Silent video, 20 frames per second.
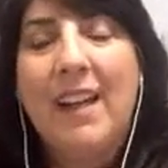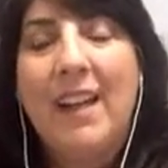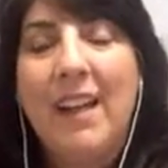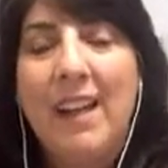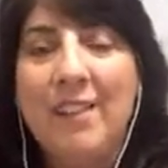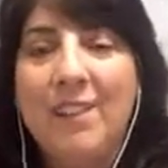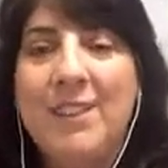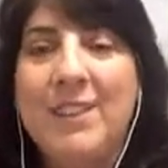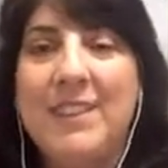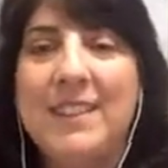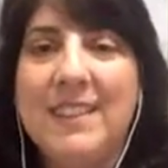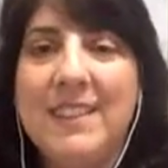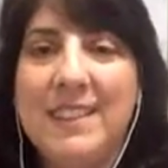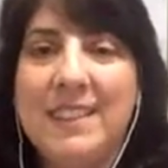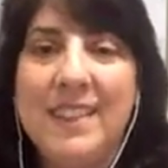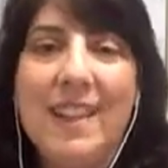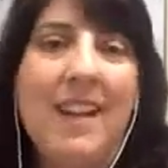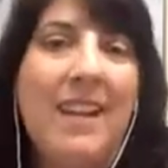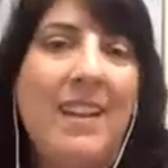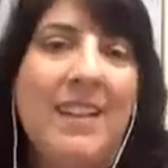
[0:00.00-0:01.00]
ever
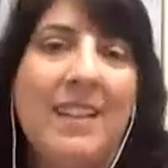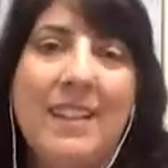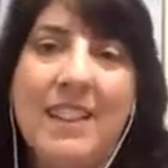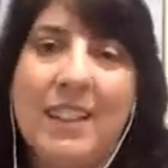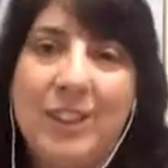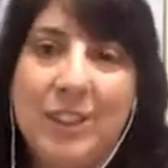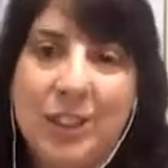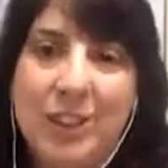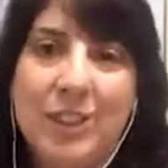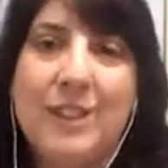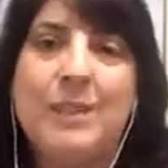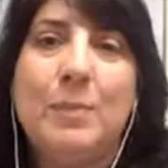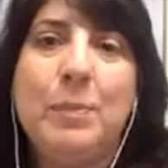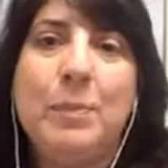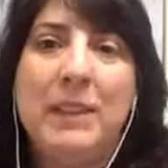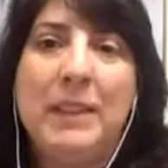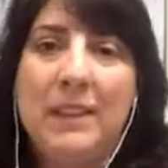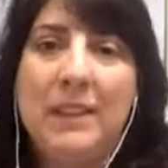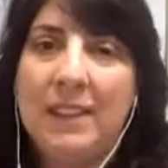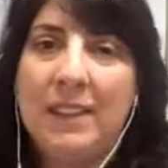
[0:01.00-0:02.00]
since then, it's just
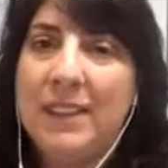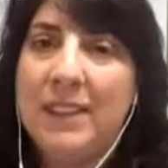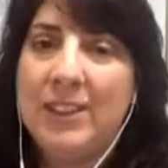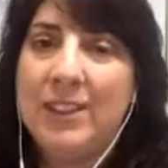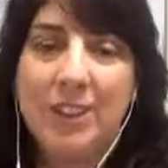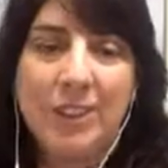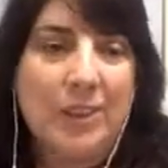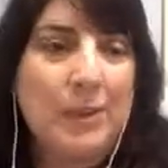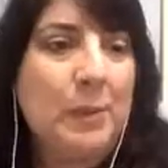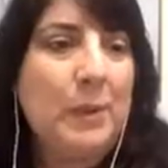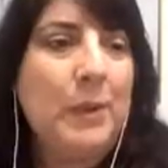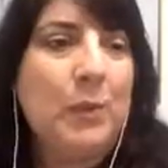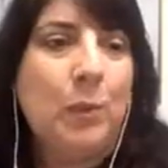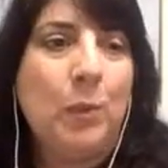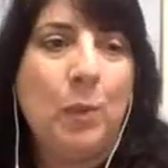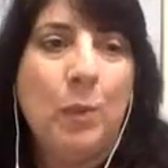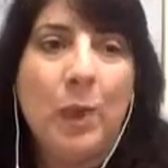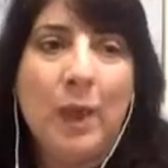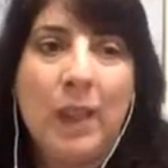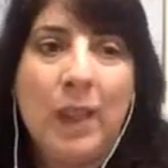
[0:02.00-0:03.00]

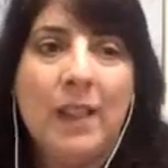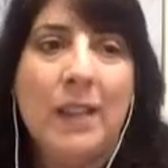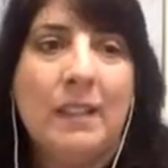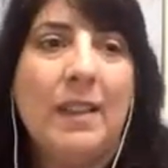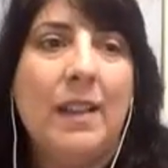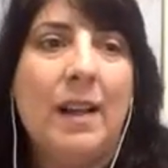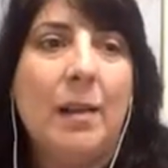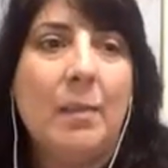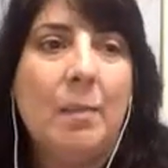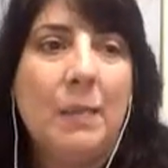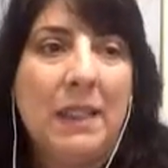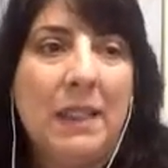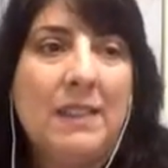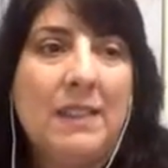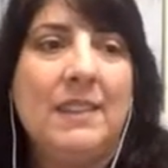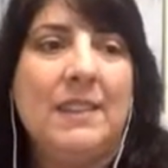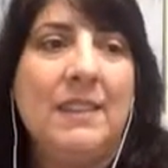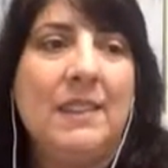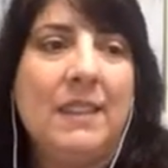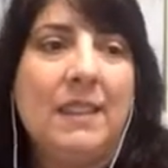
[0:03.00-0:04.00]
been one
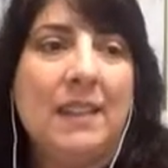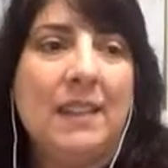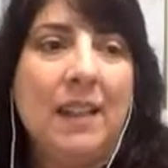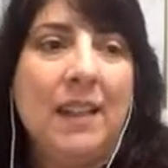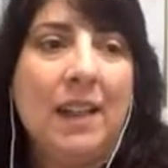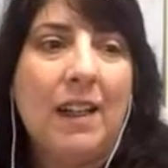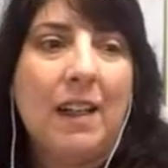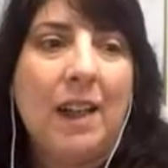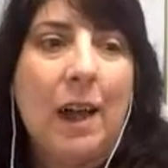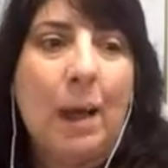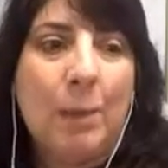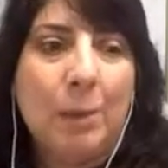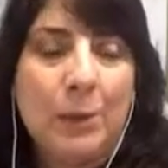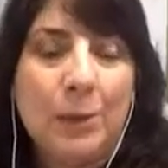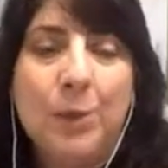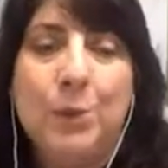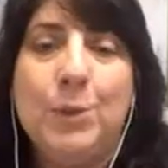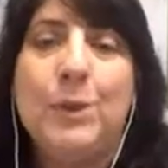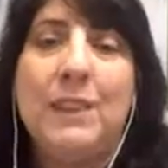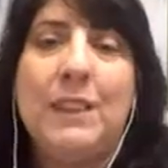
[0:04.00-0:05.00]
amazing
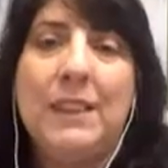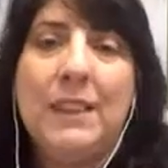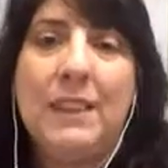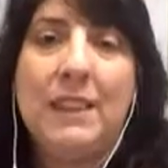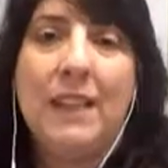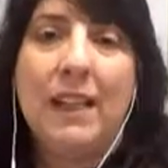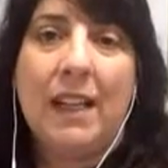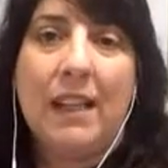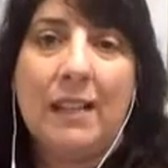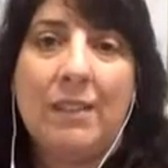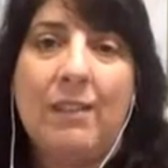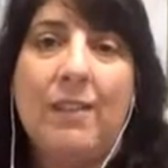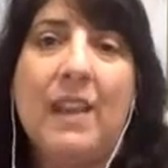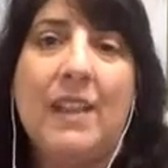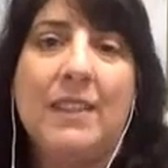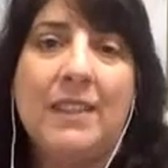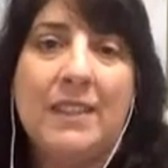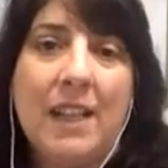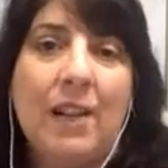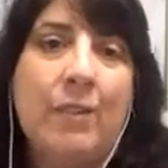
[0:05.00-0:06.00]
opportunity and
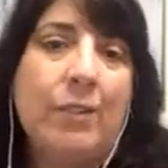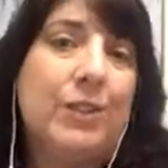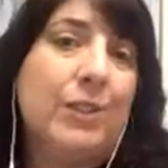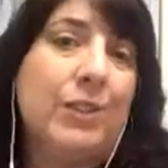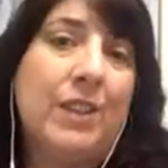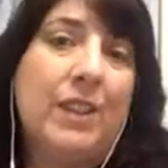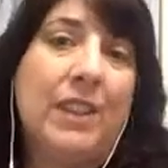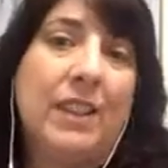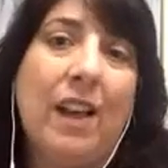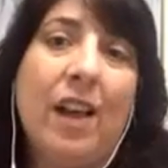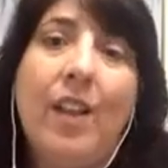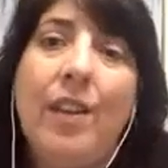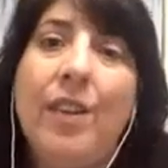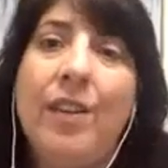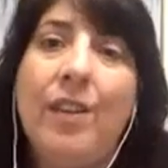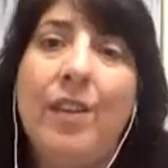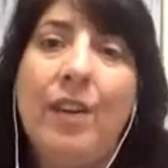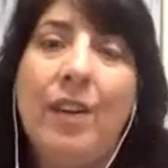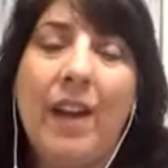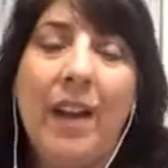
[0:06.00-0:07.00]
event after the
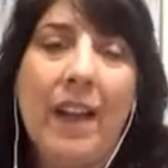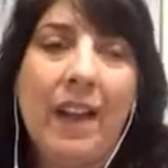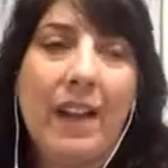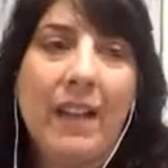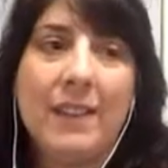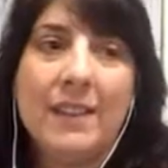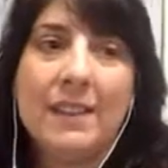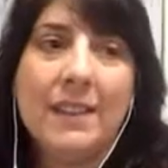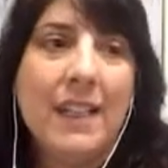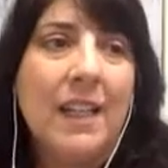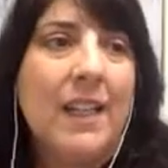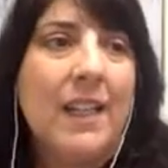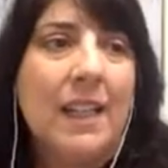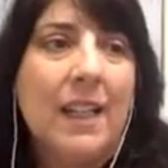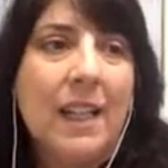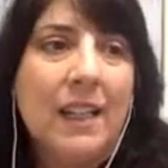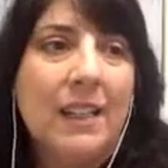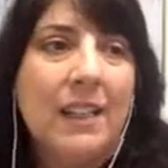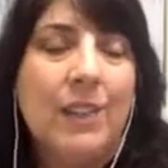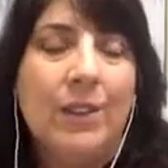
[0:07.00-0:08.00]
other. And,
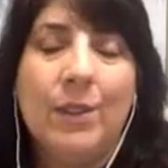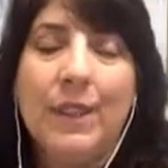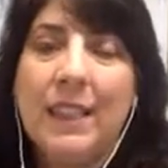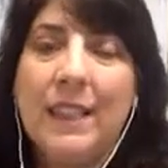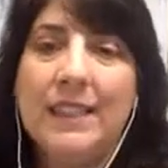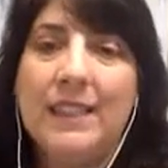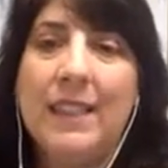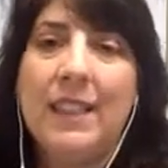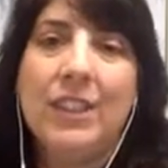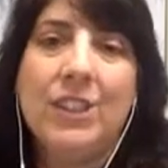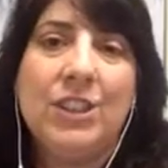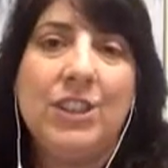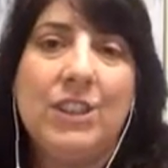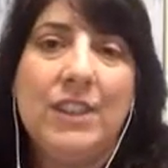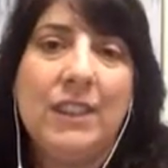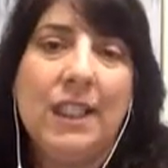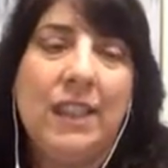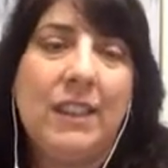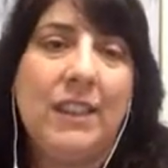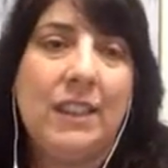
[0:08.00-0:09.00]
like I said,
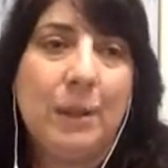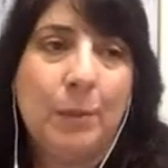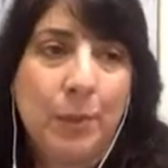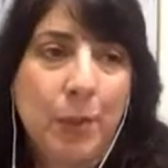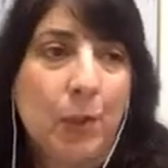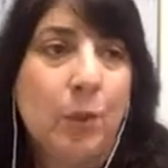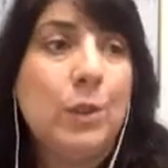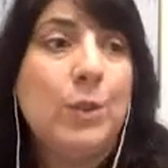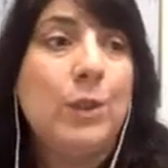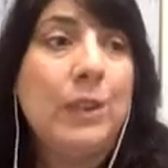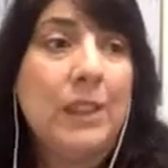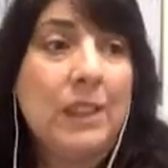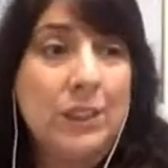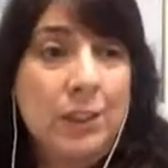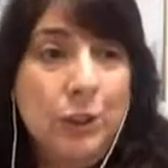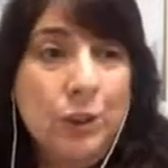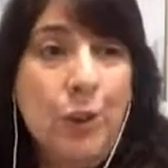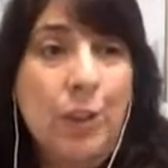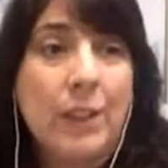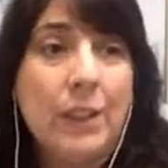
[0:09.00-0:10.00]
I keep going. So then I
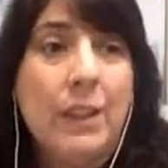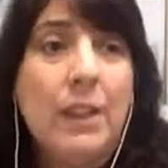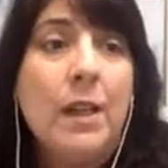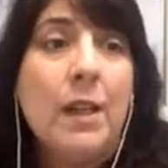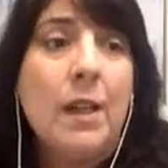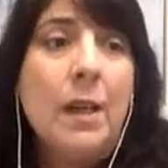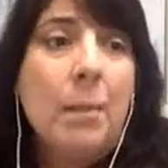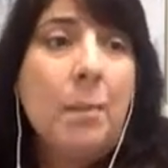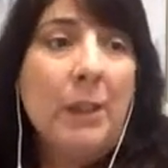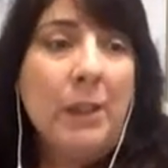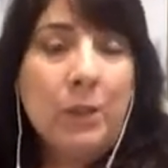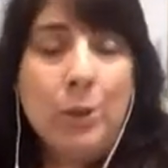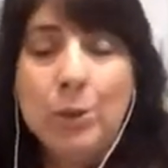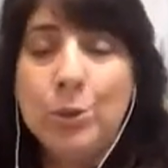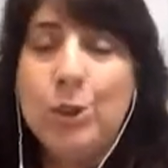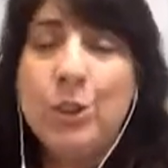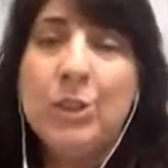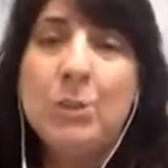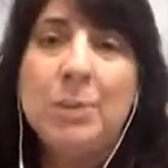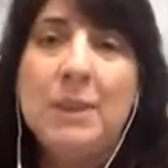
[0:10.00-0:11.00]
started my
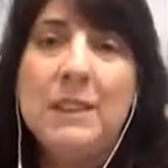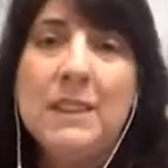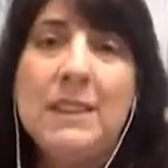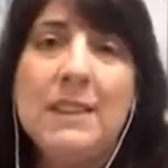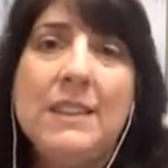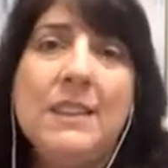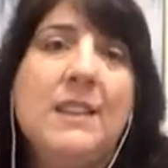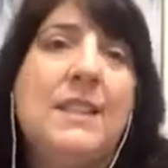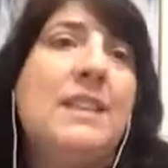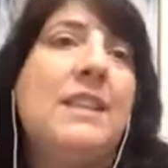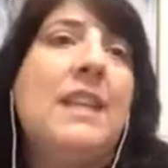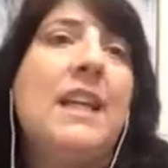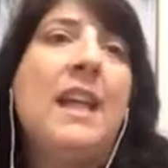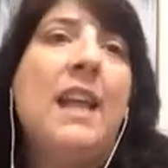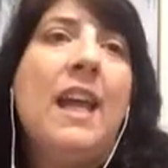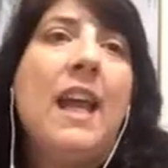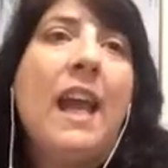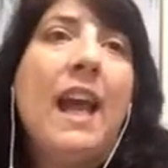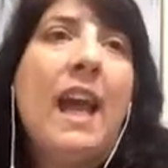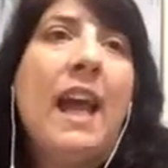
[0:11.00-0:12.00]
coaching business,
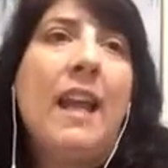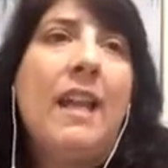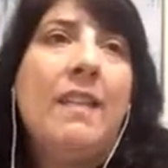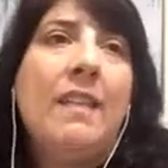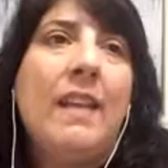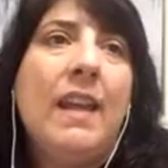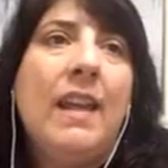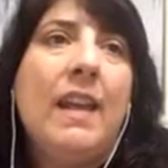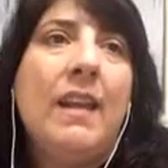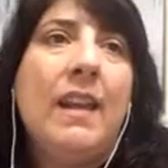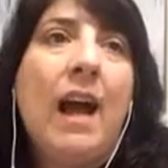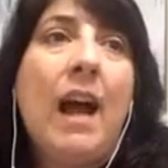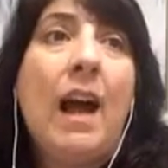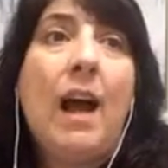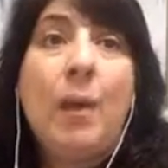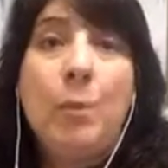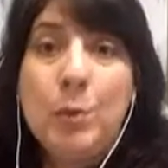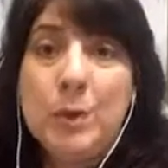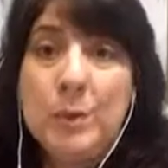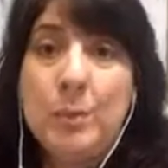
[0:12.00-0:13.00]
and then
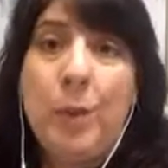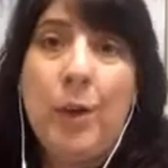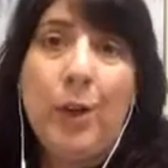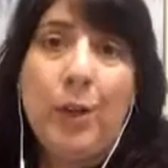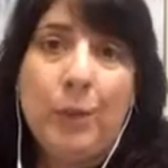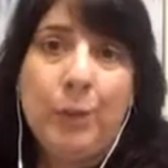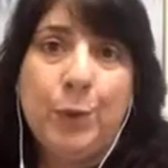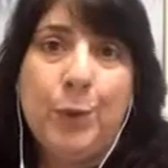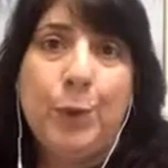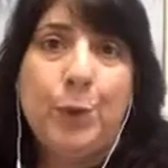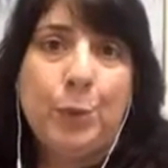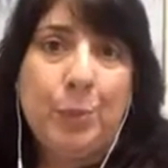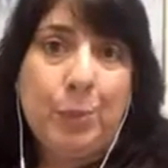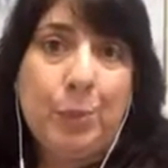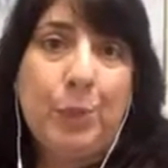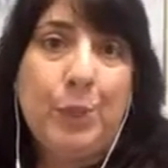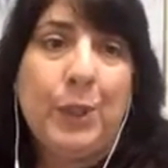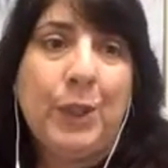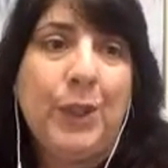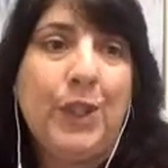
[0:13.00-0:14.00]
I was part of a
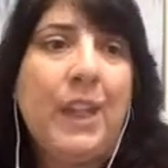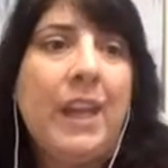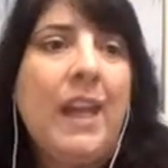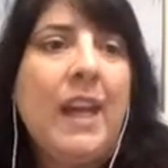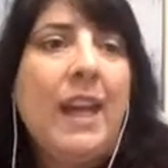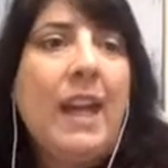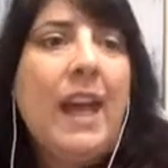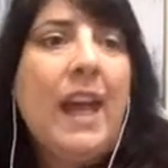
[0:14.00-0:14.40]
group book.